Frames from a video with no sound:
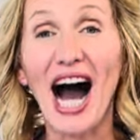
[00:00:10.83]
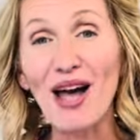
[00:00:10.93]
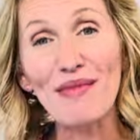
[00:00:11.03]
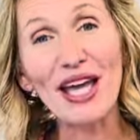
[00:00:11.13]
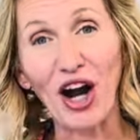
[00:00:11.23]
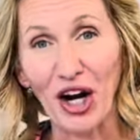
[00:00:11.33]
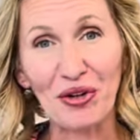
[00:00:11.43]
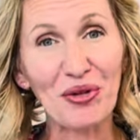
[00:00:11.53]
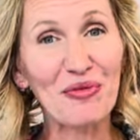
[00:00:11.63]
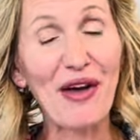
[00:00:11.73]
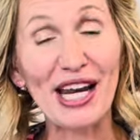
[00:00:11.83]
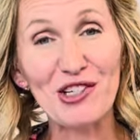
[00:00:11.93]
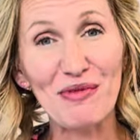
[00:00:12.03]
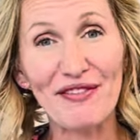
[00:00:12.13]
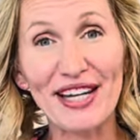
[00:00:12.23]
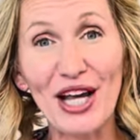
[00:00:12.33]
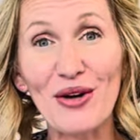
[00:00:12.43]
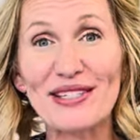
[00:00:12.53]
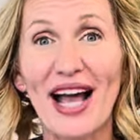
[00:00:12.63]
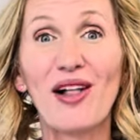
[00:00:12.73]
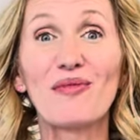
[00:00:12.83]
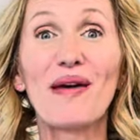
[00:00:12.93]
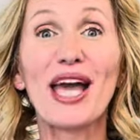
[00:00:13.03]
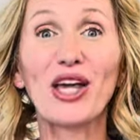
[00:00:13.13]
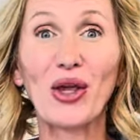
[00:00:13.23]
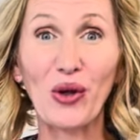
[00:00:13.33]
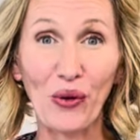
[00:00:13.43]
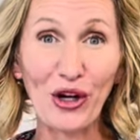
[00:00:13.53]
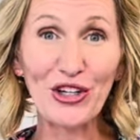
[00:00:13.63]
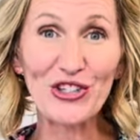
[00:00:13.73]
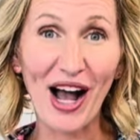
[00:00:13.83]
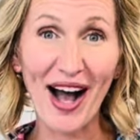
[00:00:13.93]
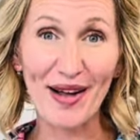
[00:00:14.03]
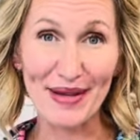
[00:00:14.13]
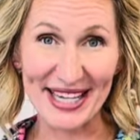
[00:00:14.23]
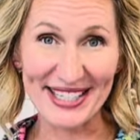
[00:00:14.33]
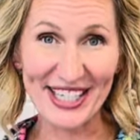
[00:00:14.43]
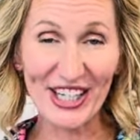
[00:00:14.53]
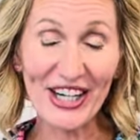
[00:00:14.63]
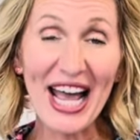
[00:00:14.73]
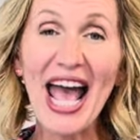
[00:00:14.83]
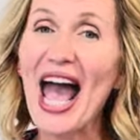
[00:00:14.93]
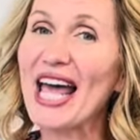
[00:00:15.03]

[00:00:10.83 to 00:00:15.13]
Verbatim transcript: I make art room management videos to help make your job easier